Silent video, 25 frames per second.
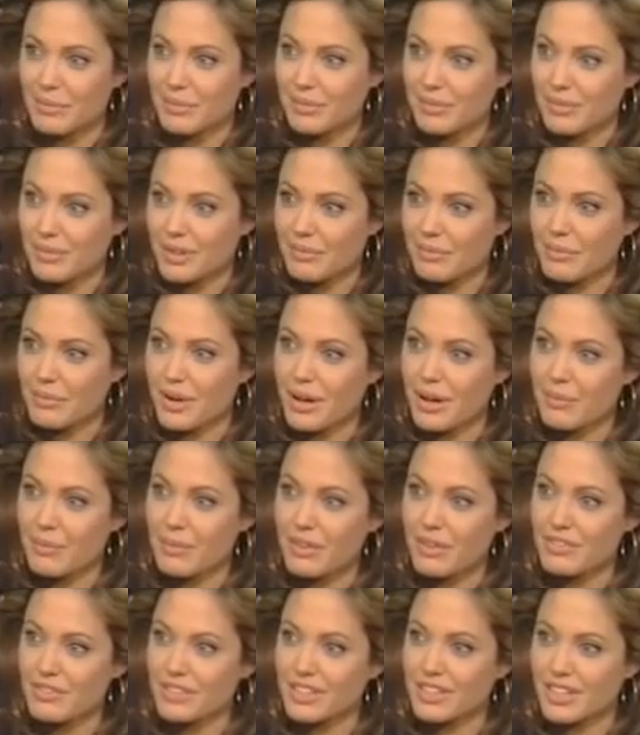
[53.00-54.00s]
and
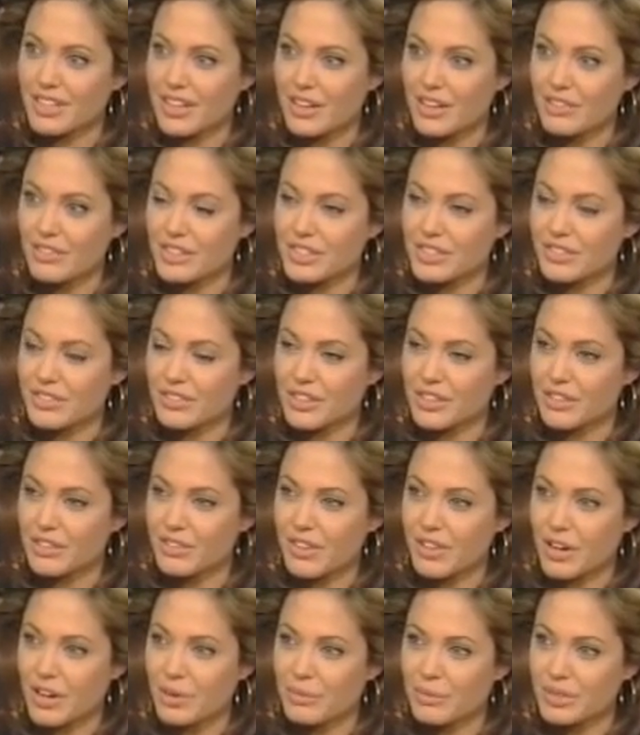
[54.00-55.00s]
I'm everything in every different
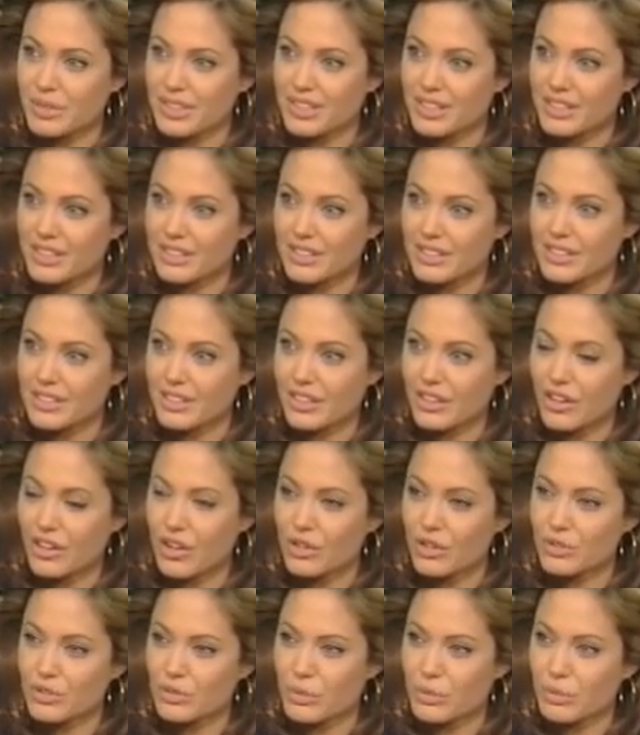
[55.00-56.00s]
environment that
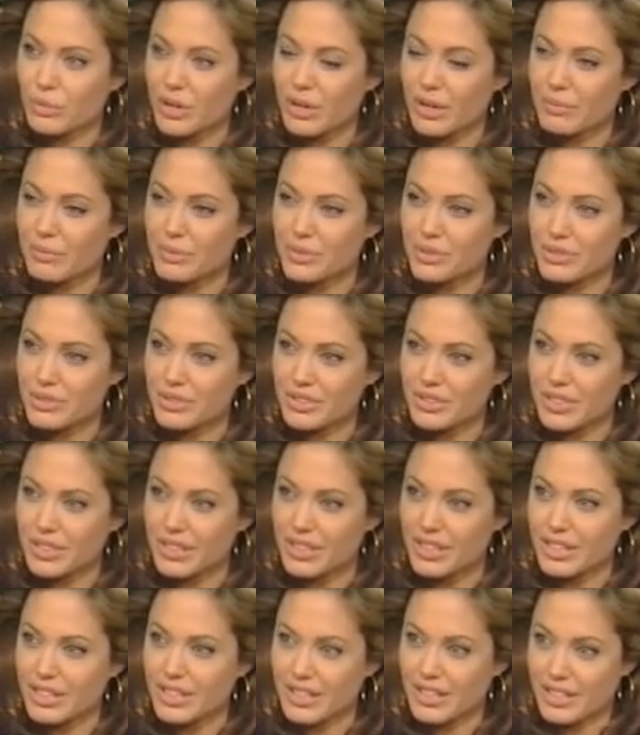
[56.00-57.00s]
calls for. But I'm
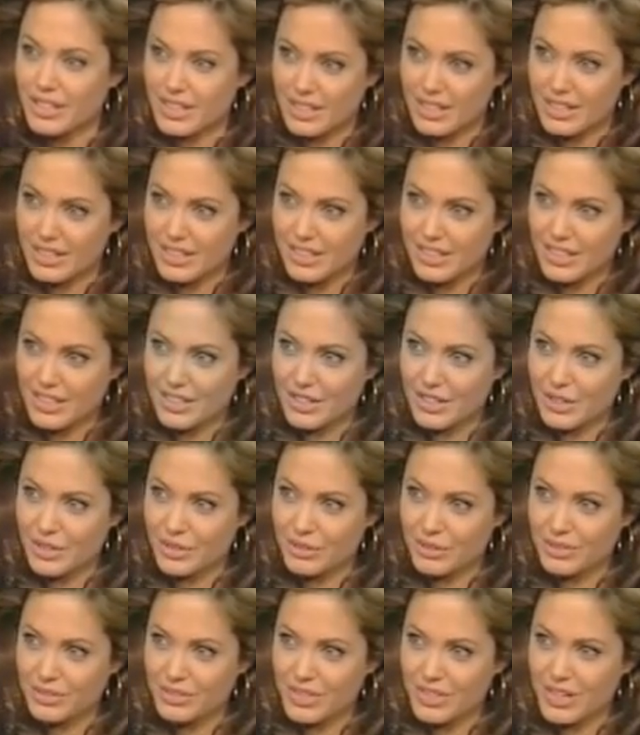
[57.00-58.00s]
certainly, you
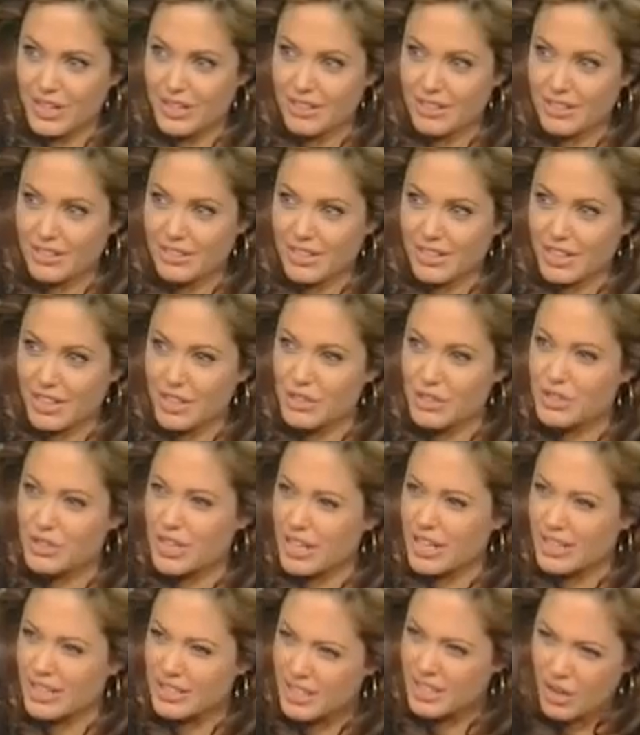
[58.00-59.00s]
know, like you
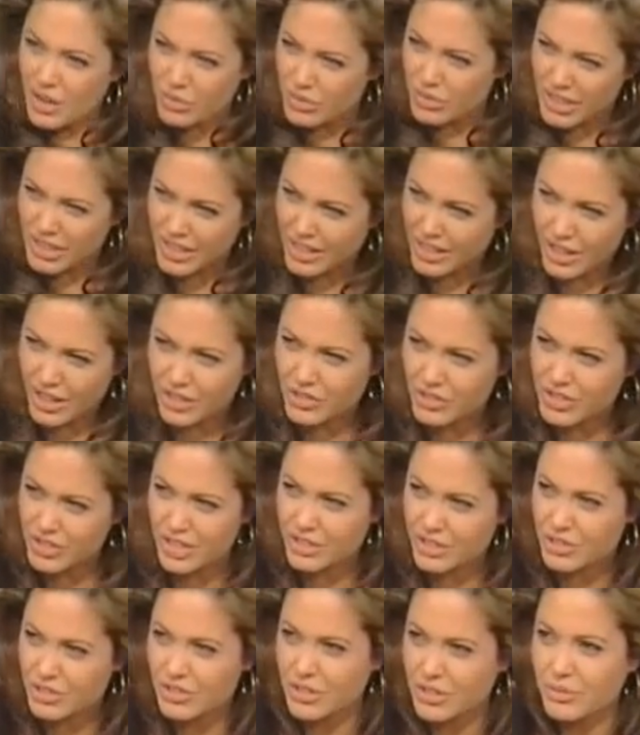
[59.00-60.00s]
said, it's not really
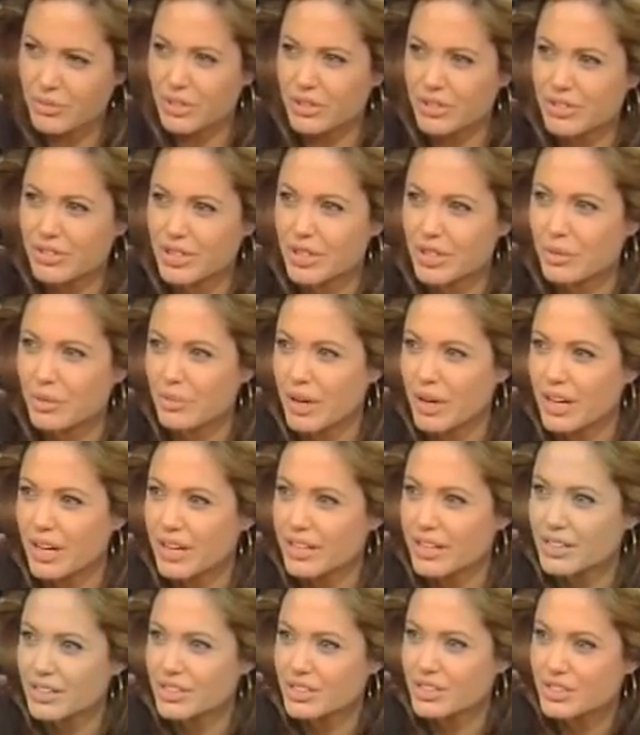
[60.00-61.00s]
contradictory when you think
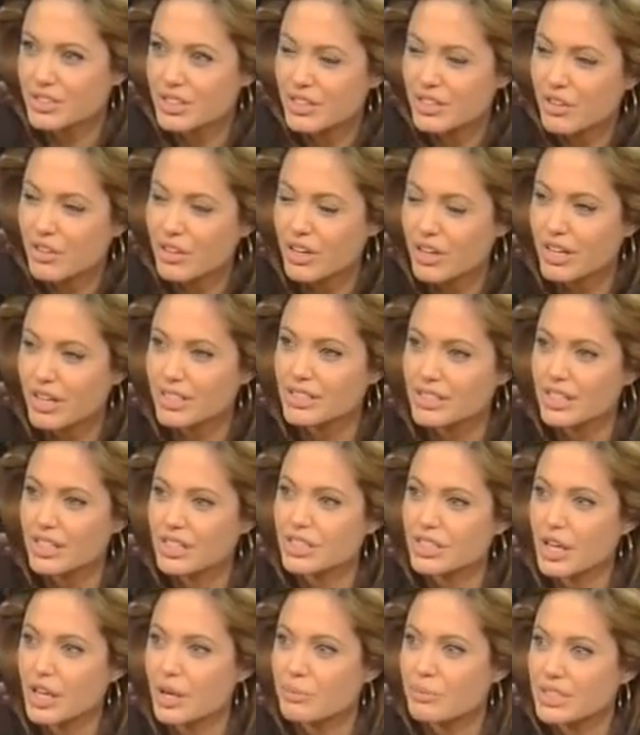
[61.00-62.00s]
about it. It just it all kind of
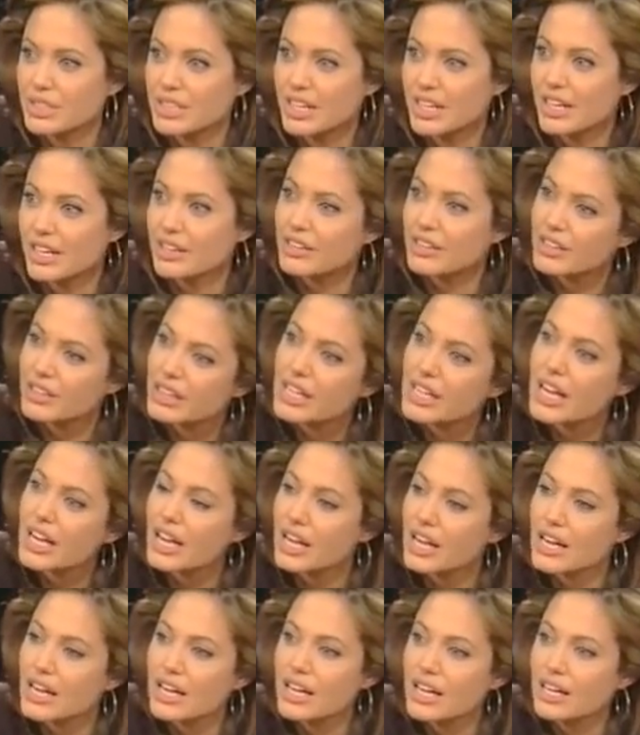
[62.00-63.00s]
does come together.
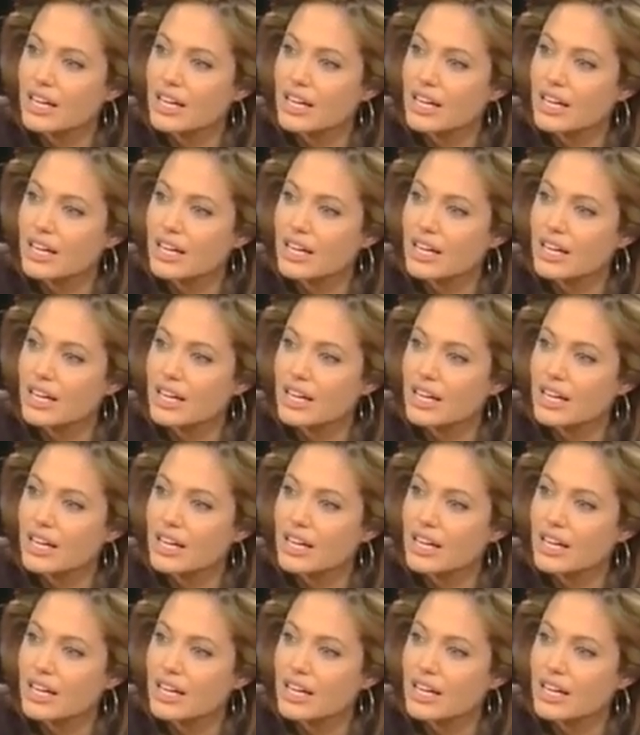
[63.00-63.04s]
Yeah,